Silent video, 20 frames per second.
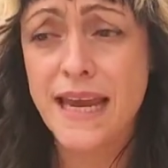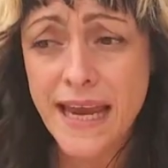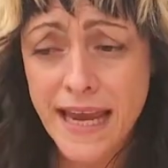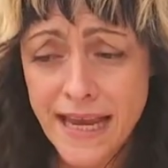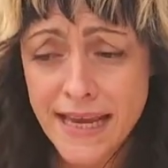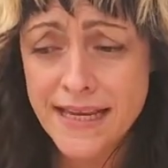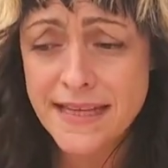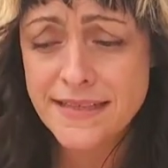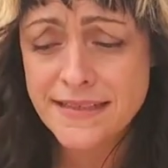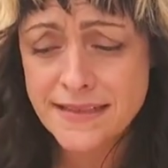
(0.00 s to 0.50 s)

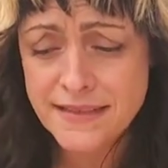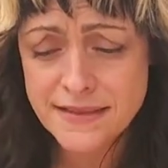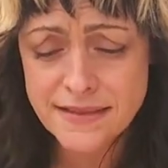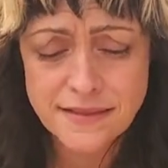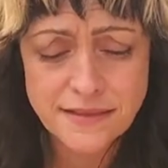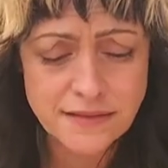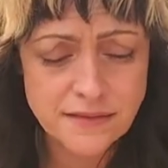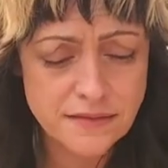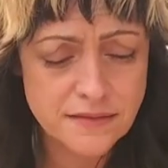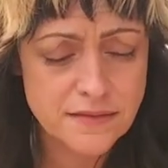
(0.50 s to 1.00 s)

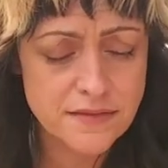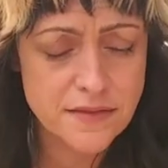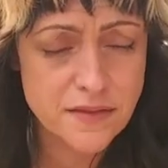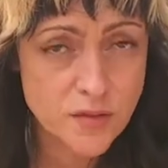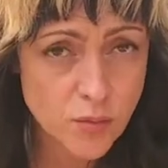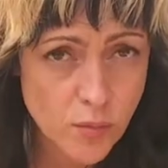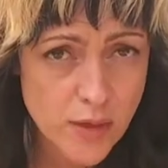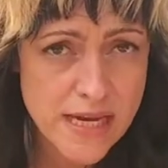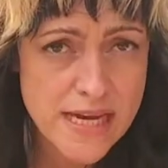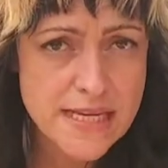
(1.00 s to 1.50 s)
tastes
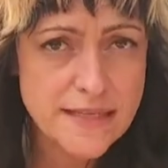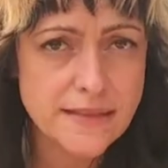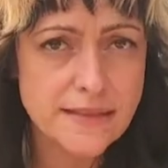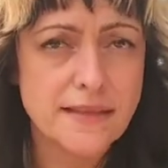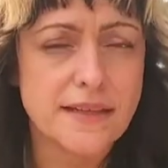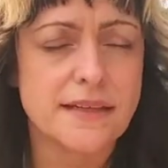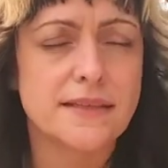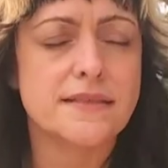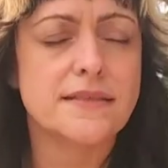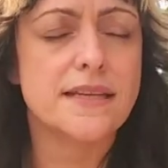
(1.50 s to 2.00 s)
sweet,
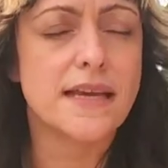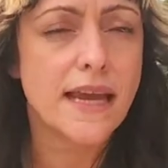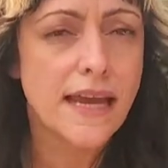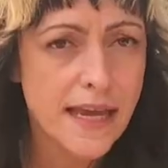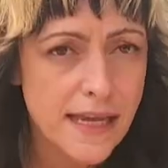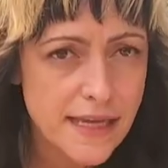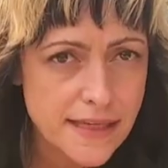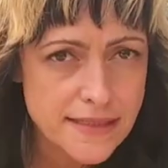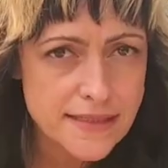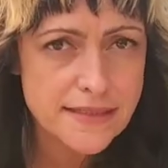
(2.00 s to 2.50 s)
it
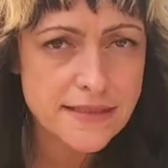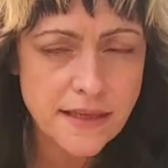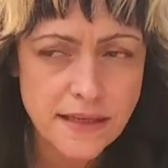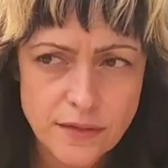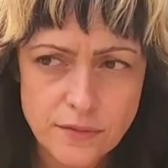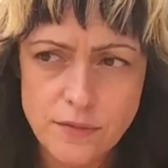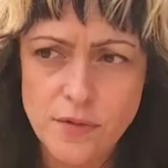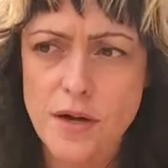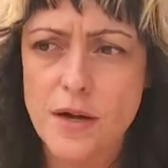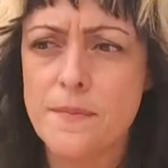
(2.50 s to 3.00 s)
tastes like
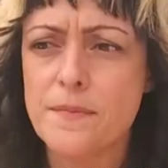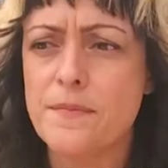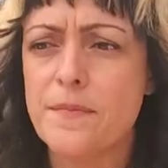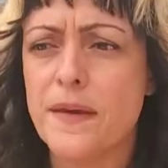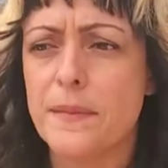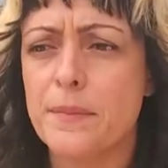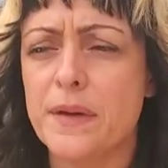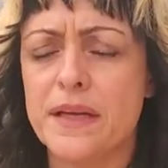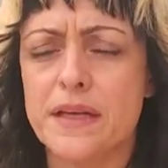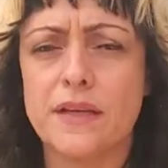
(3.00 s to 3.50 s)
rum,
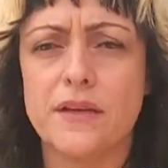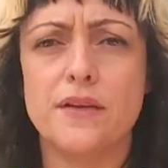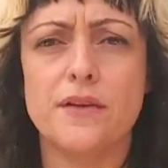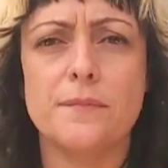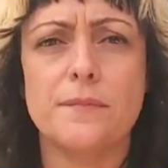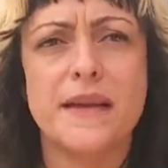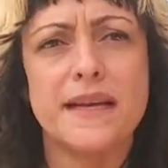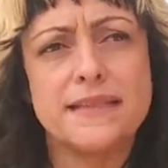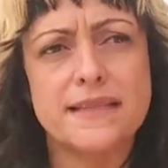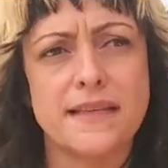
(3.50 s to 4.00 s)
but you're
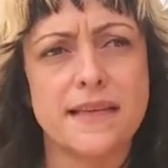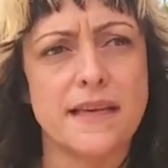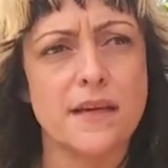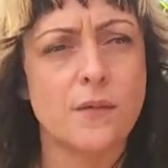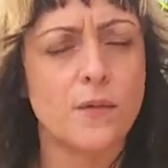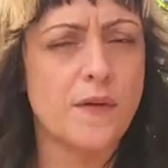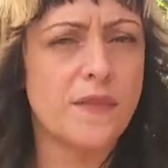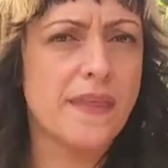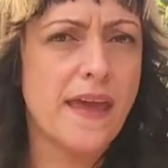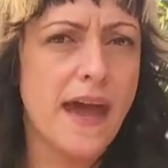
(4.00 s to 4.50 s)
mixing it
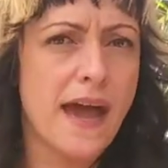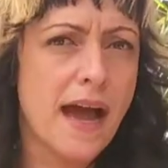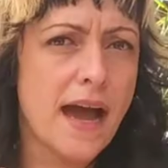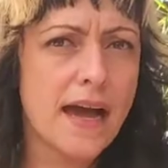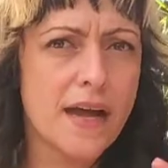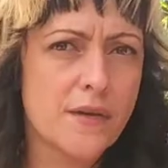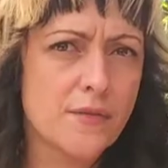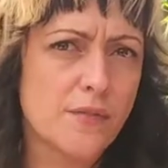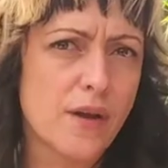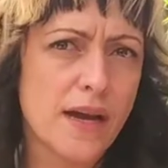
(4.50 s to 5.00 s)
with that
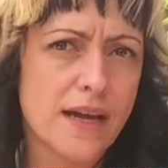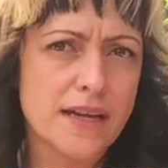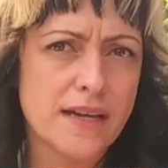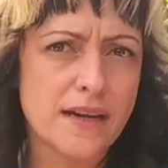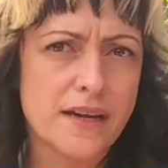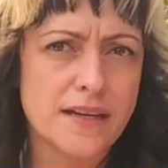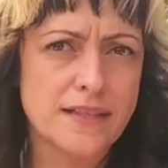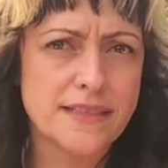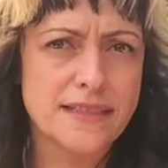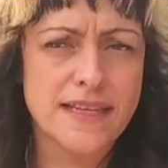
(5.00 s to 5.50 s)
high rye
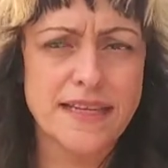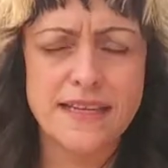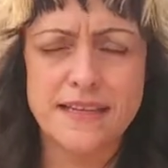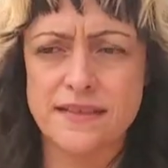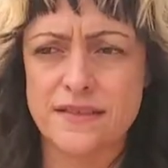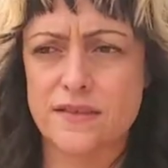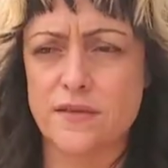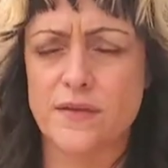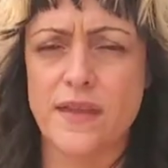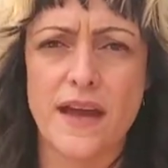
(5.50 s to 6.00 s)
content,
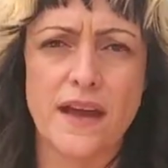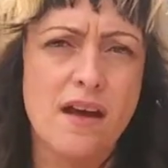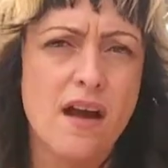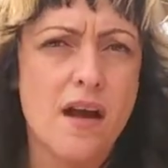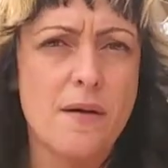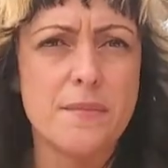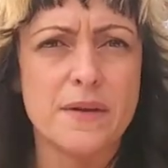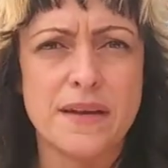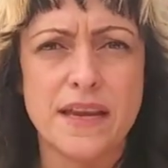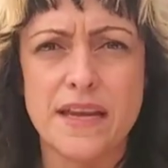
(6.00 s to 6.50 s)
and so that
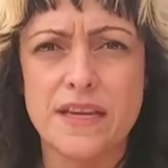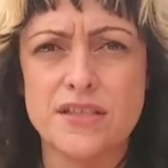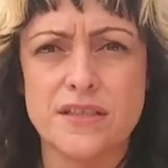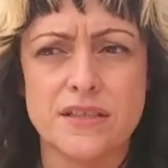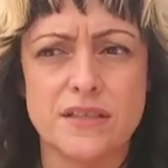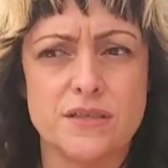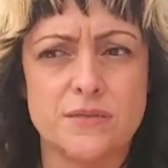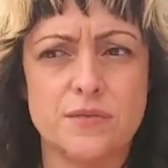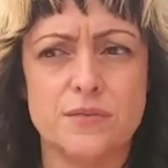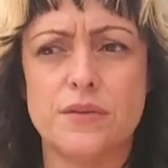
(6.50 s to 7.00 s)
combination
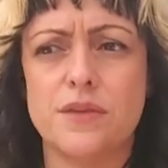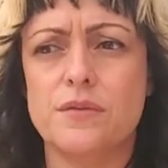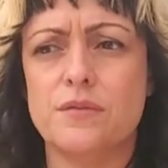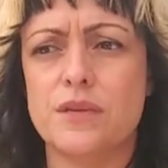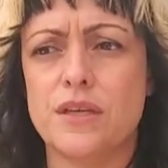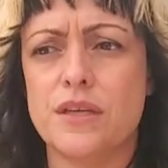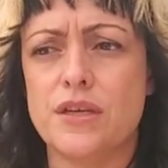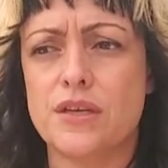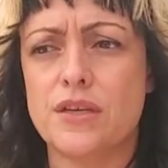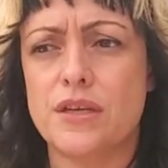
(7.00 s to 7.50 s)
is really,
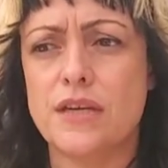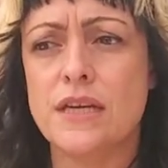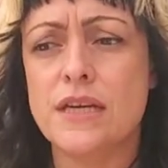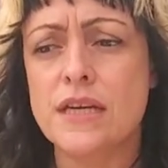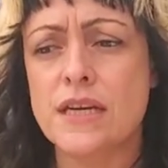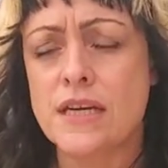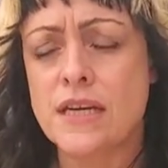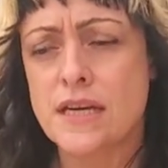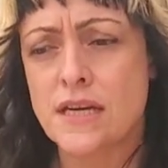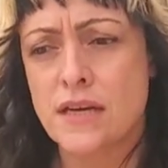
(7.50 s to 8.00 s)
really good.
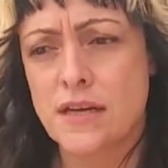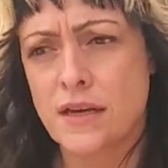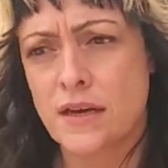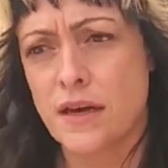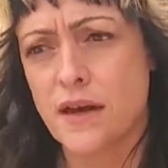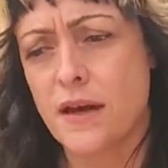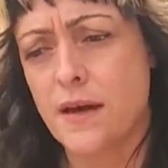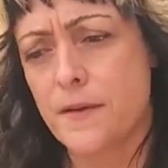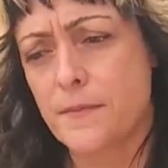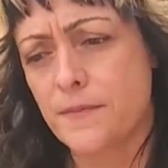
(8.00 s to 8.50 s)

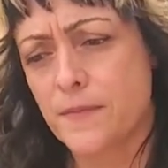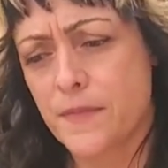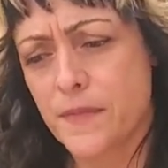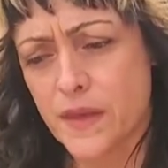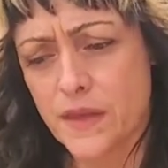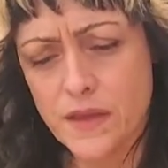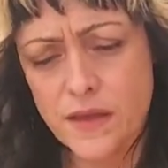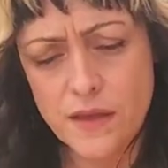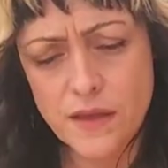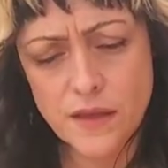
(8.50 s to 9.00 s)
Um,
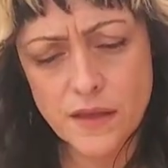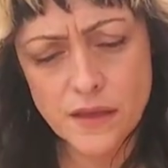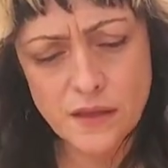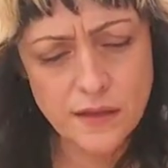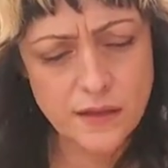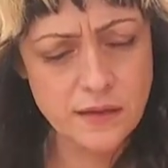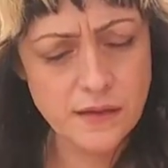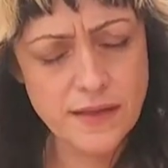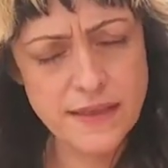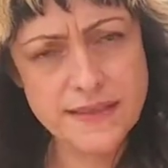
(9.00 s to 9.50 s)

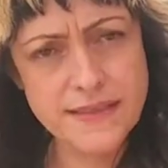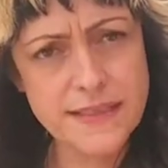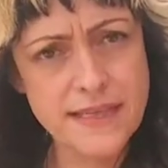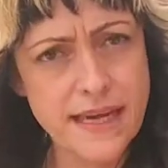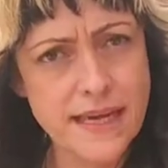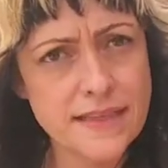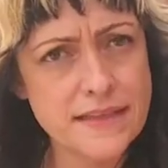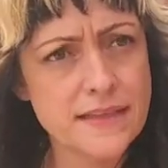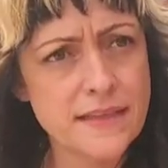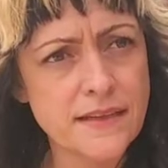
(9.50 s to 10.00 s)
let's
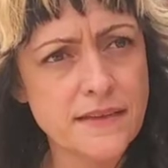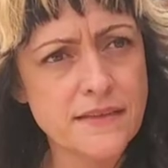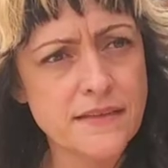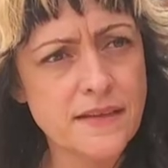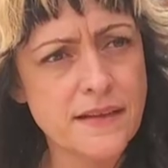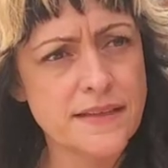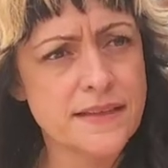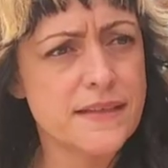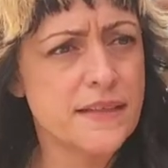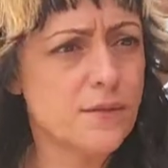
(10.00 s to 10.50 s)
taste it
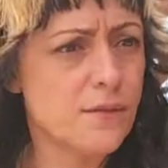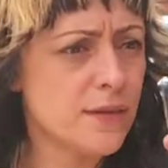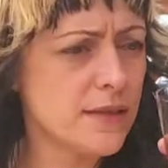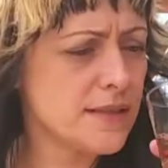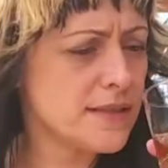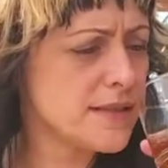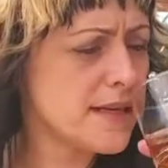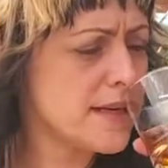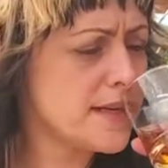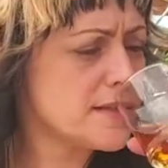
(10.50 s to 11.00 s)
and see what
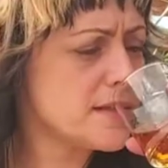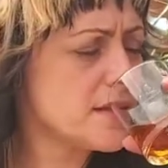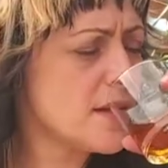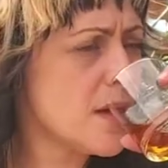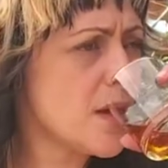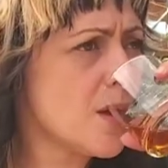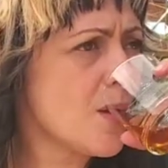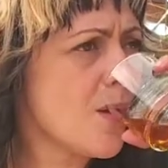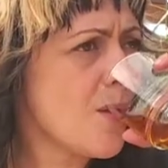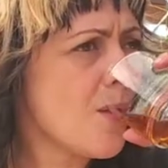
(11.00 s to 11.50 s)
it tastes like.